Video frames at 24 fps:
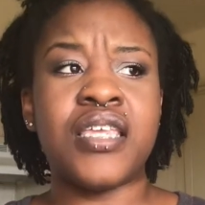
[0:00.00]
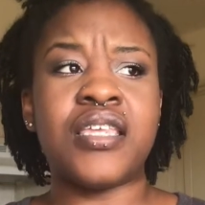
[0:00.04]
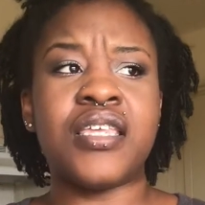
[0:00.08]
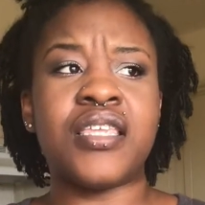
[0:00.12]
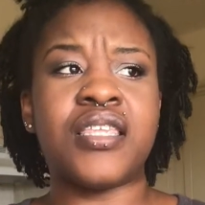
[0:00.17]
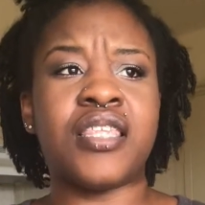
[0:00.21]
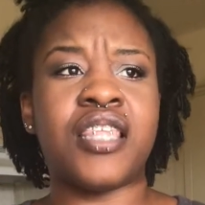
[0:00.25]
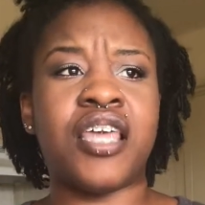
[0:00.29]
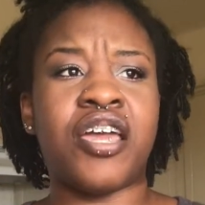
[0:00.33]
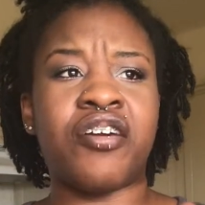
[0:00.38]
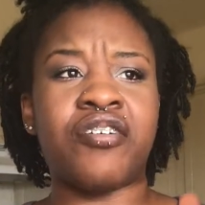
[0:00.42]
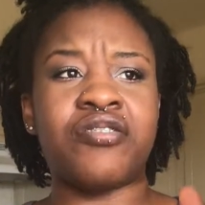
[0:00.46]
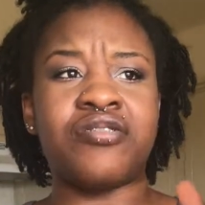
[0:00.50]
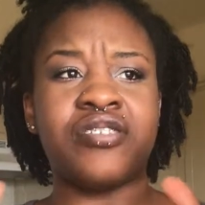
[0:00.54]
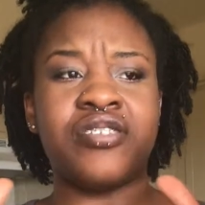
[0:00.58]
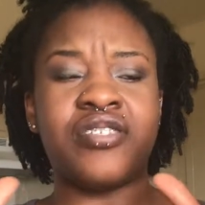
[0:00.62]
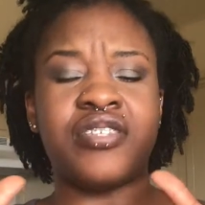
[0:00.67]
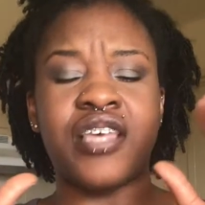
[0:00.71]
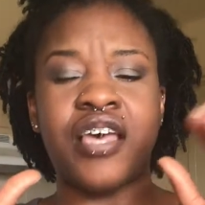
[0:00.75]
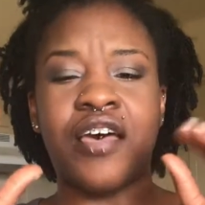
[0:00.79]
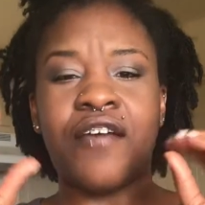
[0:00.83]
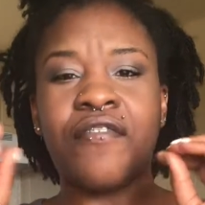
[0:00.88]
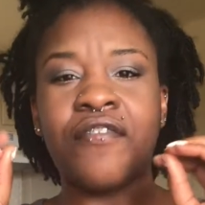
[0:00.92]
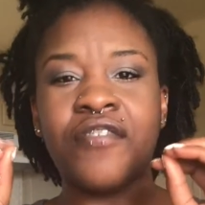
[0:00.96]
There's
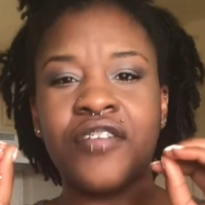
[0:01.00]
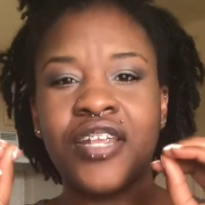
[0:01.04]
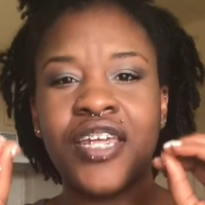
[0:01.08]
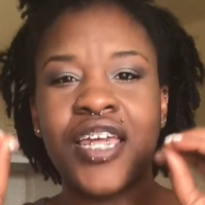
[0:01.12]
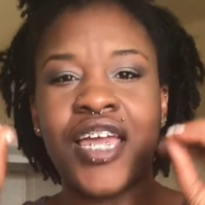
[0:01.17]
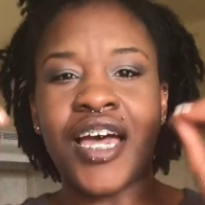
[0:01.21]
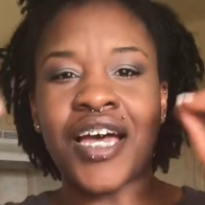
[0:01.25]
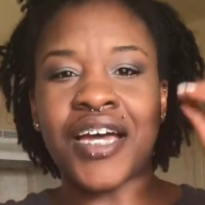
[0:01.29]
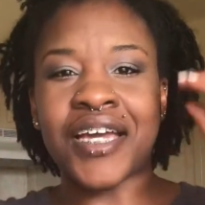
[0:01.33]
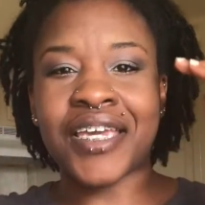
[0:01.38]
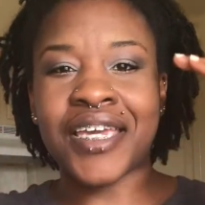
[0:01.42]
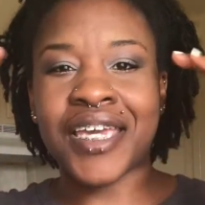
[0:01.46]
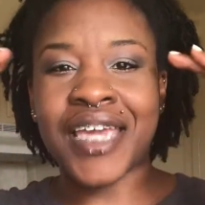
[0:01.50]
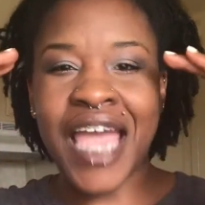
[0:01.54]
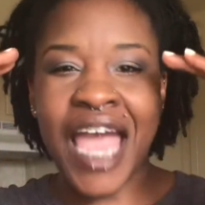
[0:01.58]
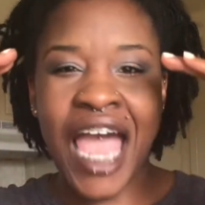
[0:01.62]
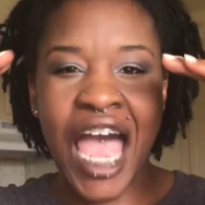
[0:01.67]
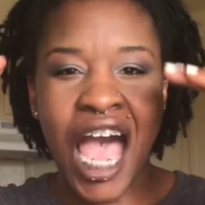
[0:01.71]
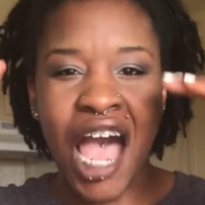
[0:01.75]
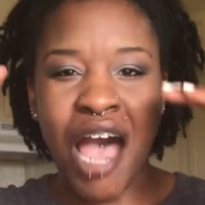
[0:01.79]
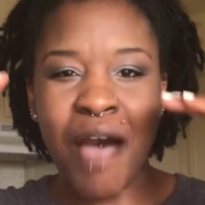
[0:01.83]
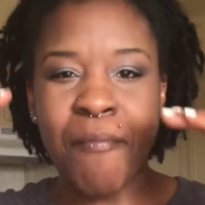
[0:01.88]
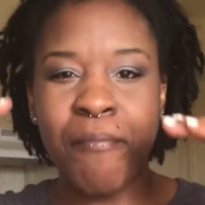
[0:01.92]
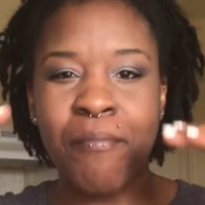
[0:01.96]
definitely a
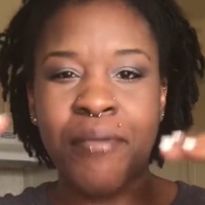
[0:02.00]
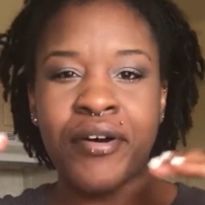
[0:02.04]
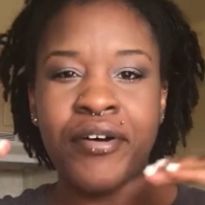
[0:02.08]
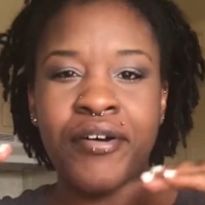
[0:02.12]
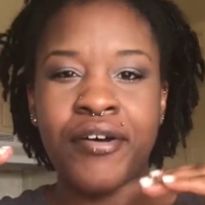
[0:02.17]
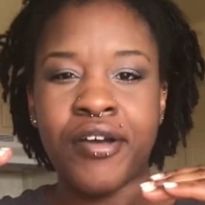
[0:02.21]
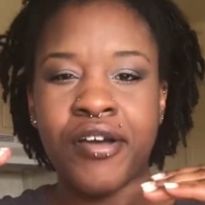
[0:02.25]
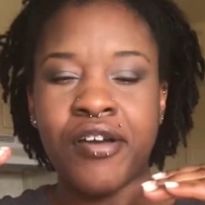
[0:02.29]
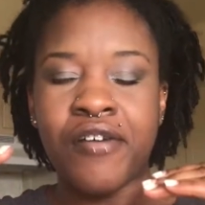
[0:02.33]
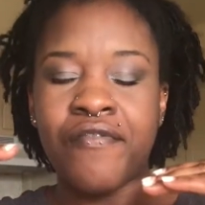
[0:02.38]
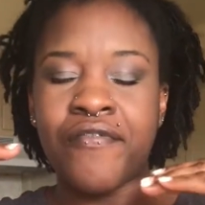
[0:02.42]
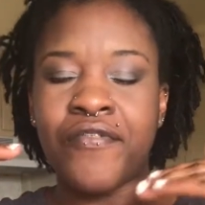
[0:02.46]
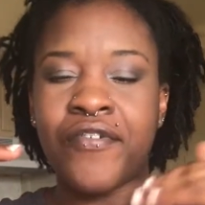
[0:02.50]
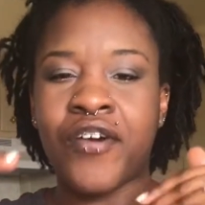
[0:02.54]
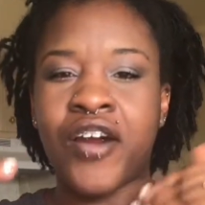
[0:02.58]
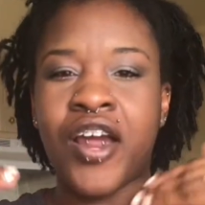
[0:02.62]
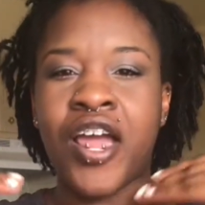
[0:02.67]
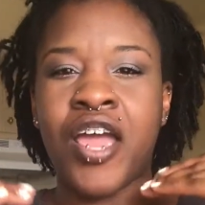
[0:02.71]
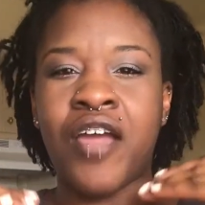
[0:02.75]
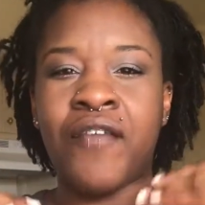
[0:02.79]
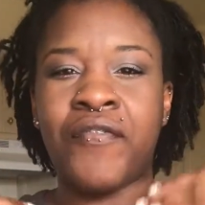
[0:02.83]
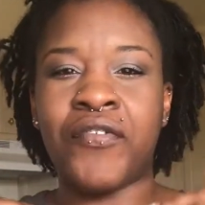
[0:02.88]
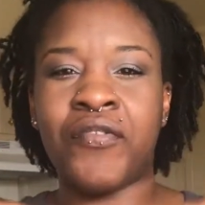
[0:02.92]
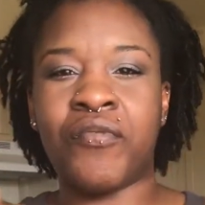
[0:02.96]
cap for
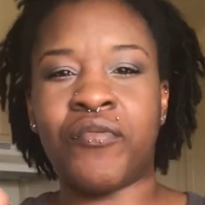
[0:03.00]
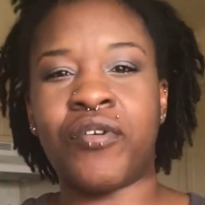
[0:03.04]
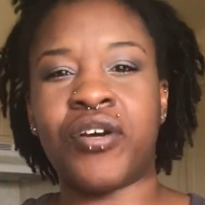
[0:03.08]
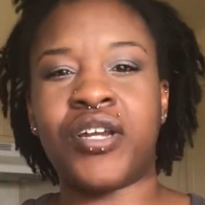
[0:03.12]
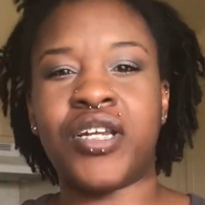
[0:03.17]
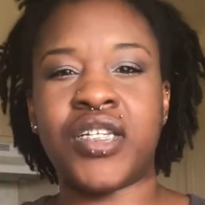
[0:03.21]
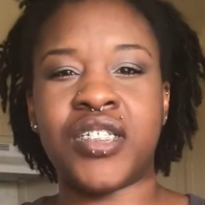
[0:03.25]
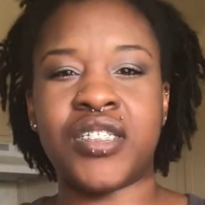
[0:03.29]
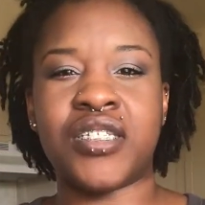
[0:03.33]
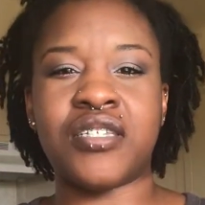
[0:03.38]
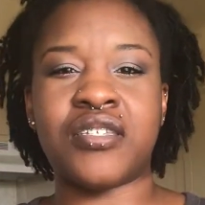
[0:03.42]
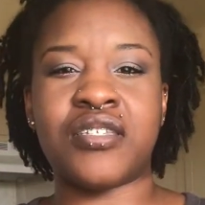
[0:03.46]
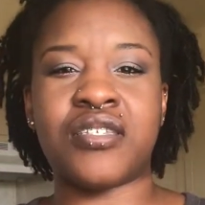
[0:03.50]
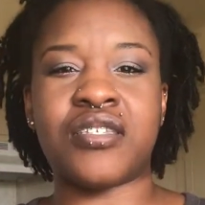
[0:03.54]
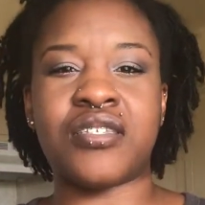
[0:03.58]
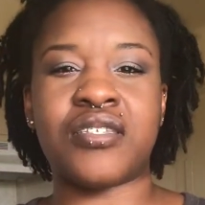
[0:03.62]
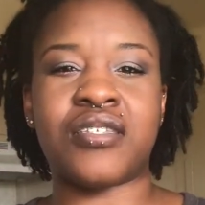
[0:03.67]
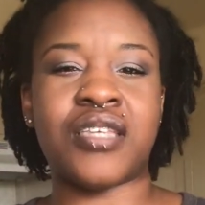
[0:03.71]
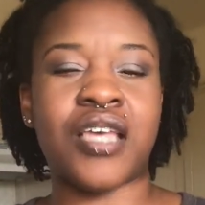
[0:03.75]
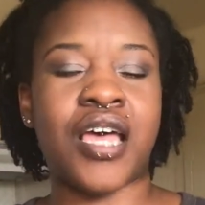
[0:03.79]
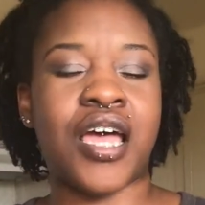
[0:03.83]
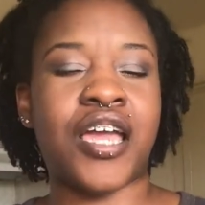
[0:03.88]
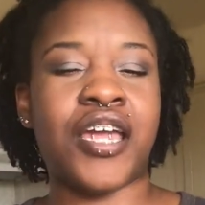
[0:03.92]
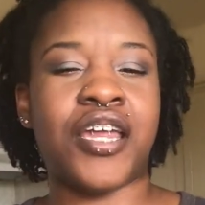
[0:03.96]
everyone in this
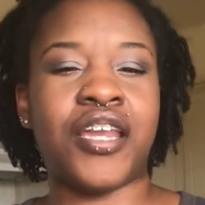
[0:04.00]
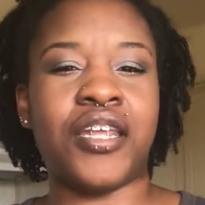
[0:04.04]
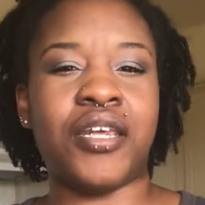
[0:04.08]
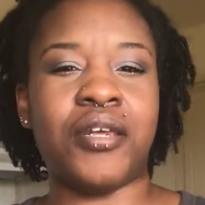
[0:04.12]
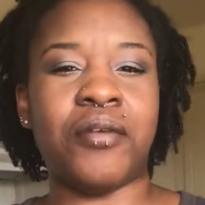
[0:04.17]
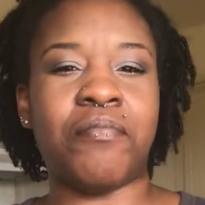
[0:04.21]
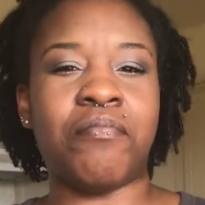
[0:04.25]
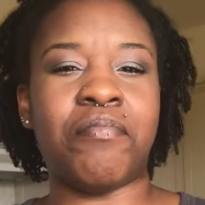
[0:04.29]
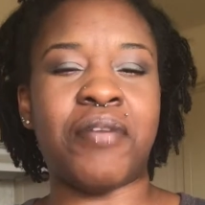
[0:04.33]
society.